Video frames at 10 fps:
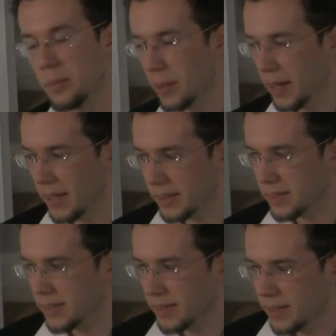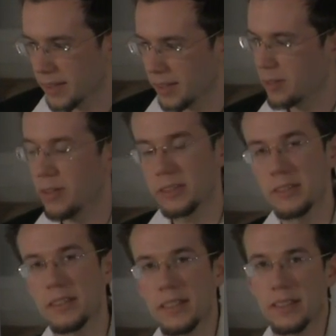but you
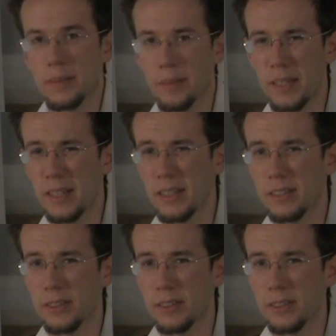also need to get to B,